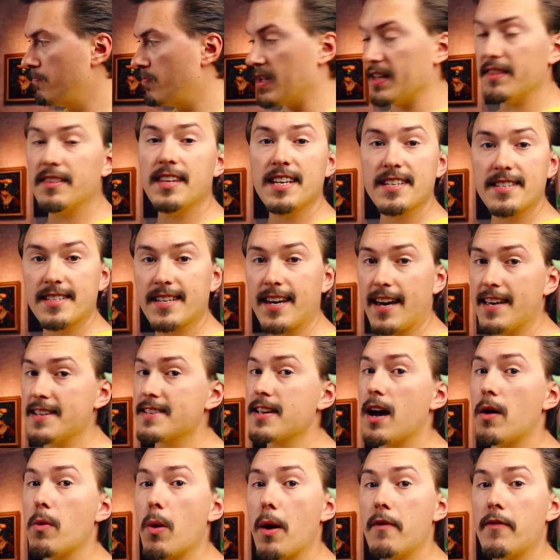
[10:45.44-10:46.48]
In this case,
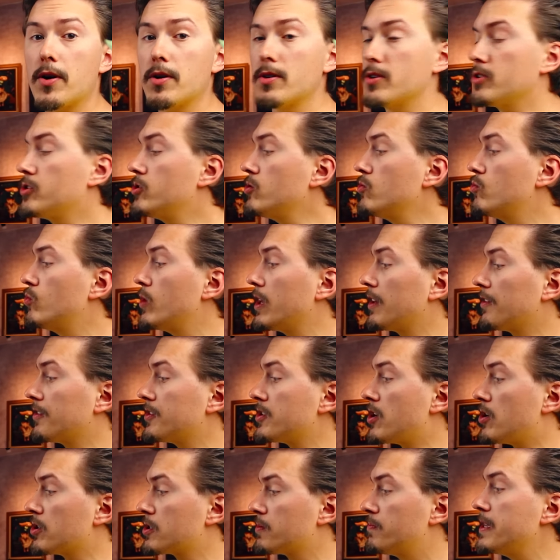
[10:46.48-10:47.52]
however, you will
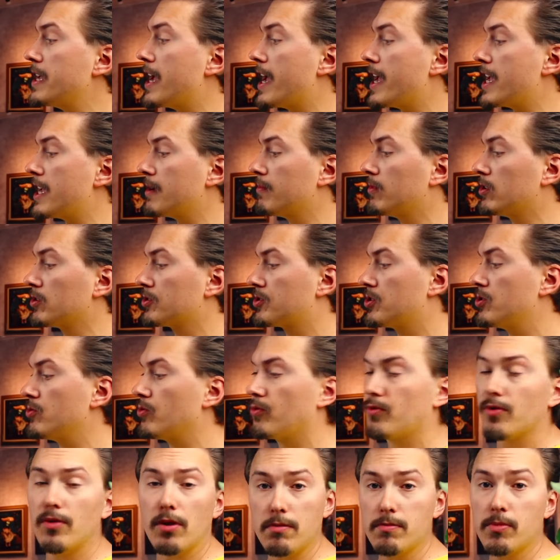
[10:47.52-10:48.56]
not be able to
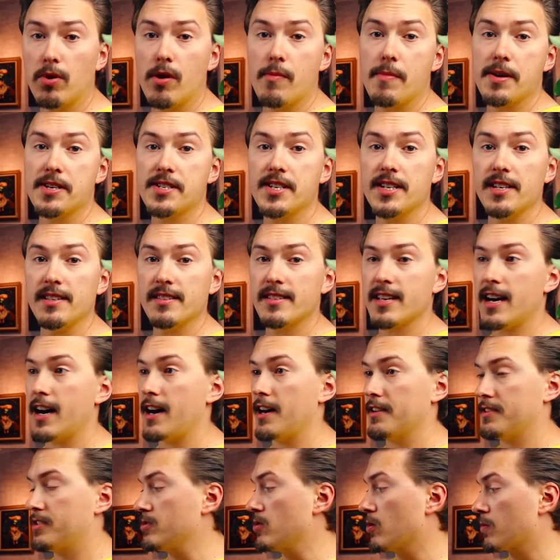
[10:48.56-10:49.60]
throw more machines
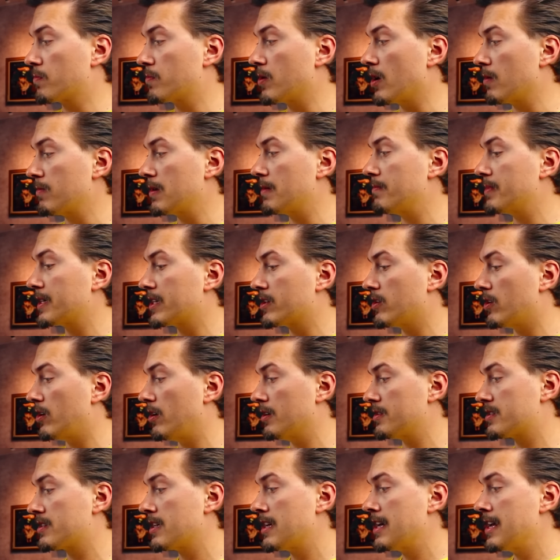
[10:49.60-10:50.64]
at your problem,
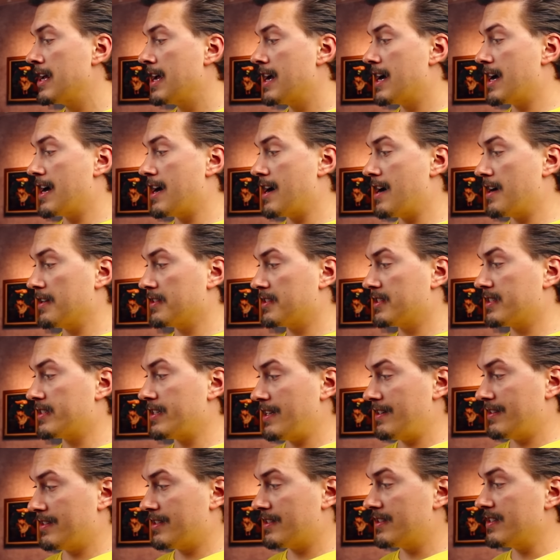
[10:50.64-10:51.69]
because
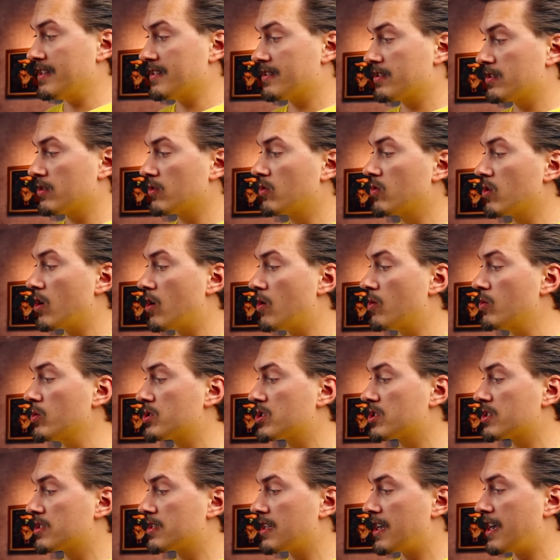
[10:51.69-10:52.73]
since this
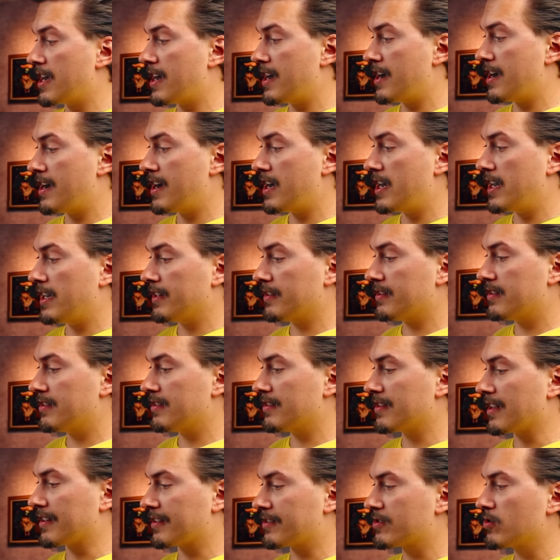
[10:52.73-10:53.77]
grows at,
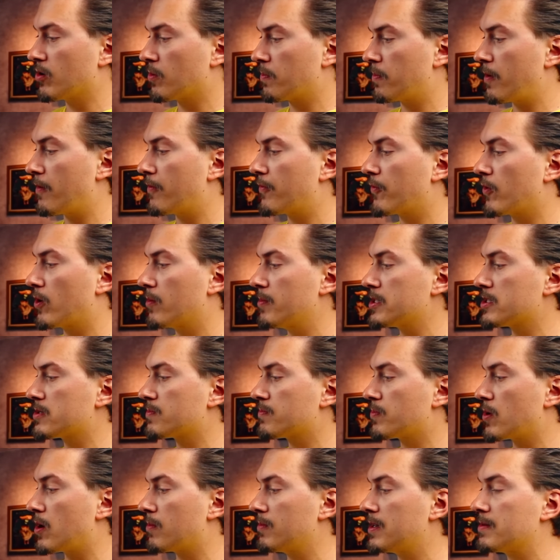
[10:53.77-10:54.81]
like, your performance
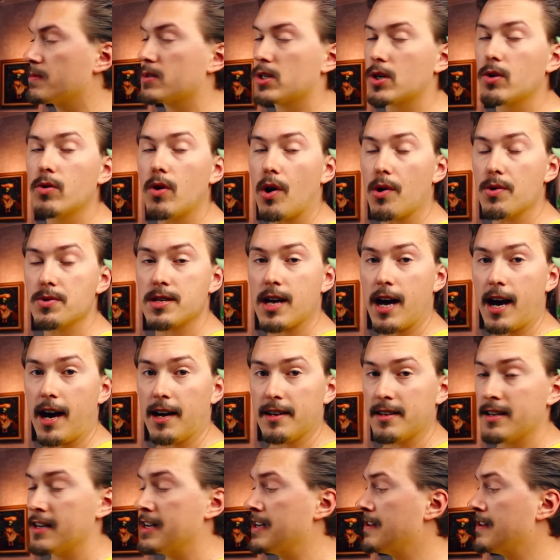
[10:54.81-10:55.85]
problems grows at